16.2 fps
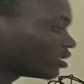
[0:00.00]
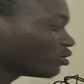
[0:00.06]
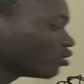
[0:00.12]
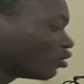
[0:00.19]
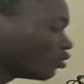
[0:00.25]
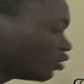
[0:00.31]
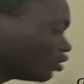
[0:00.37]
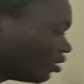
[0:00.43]
The
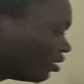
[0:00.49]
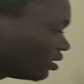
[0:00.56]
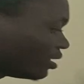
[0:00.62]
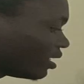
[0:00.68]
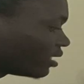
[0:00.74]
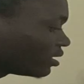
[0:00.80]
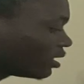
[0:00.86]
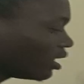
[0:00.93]
conclusion is
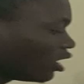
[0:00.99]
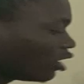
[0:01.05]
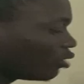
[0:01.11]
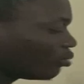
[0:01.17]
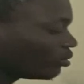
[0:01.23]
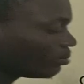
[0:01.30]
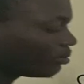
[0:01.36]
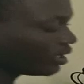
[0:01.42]
that
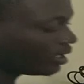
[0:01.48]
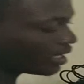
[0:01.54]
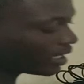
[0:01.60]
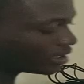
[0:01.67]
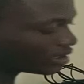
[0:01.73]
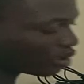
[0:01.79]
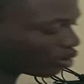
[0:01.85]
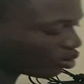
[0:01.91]

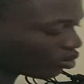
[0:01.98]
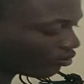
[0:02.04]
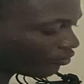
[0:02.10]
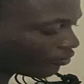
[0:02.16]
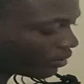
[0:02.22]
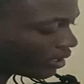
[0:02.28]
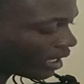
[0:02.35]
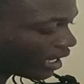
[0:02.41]
less of
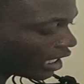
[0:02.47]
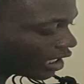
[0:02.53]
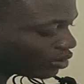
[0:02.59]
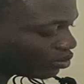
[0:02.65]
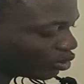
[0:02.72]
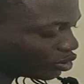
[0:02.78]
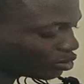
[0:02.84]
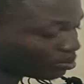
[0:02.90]

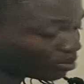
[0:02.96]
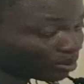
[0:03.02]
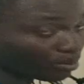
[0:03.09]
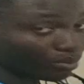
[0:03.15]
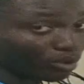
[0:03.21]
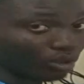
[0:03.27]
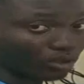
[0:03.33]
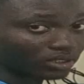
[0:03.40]
x1 should be
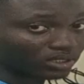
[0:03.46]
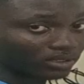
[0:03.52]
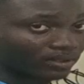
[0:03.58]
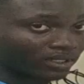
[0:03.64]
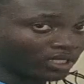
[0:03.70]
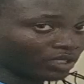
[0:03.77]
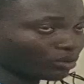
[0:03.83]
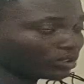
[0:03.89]
bought,
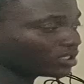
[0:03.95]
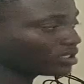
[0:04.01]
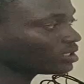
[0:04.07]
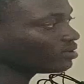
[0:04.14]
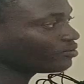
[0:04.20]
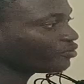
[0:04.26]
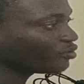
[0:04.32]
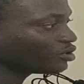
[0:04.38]
which is
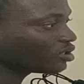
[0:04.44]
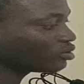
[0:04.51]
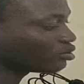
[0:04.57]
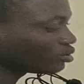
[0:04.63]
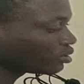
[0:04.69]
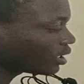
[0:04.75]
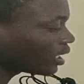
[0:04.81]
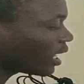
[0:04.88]
the inferior
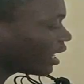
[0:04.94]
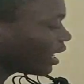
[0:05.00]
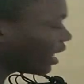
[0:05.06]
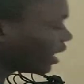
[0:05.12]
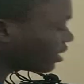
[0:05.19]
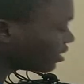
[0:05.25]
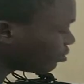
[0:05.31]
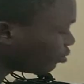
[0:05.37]
good,
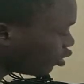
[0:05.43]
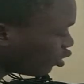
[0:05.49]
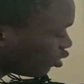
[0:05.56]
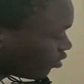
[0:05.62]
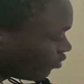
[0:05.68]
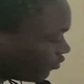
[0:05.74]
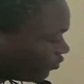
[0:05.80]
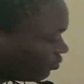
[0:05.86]
and more
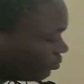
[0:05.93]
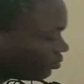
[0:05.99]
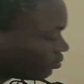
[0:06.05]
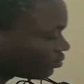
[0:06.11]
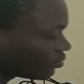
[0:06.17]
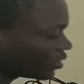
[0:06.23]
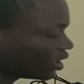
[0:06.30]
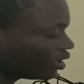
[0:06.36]
of
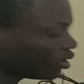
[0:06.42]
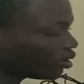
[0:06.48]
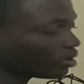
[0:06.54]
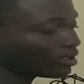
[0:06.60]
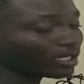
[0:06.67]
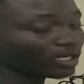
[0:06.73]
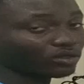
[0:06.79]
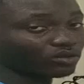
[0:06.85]
the
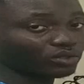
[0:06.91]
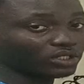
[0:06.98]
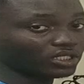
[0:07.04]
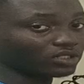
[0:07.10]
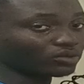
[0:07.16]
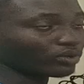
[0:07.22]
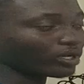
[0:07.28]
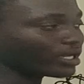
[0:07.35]
other good, which
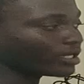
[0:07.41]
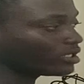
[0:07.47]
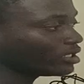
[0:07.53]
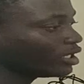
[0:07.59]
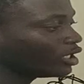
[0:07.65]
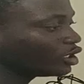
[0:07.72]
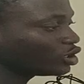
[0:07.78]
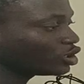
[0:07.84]
is y,
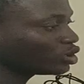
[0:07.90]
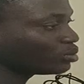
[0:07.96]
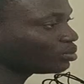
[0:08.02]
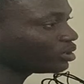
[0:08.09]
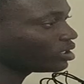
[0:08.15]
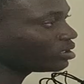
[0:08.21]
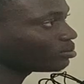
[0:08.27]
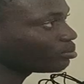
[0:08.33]
should
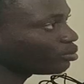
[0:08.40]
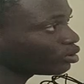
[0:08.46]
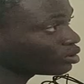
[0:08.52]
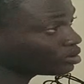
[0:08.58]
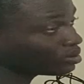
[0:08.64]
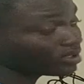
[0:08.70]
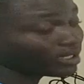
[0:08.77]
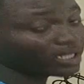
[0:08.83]
be
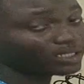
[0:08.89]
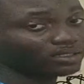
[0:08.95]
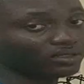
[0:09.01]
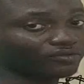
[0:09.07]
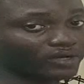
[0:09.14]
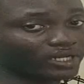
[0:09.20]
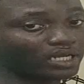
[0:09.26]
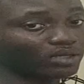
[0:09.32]
bought. So that's
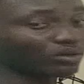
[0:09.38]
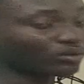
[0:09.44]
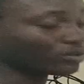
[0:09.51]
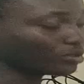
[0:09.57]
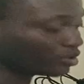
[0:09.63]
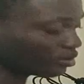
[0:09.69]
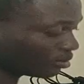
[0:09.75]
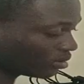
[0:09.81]
the final
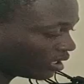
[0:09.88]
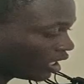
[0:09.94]
conclusion.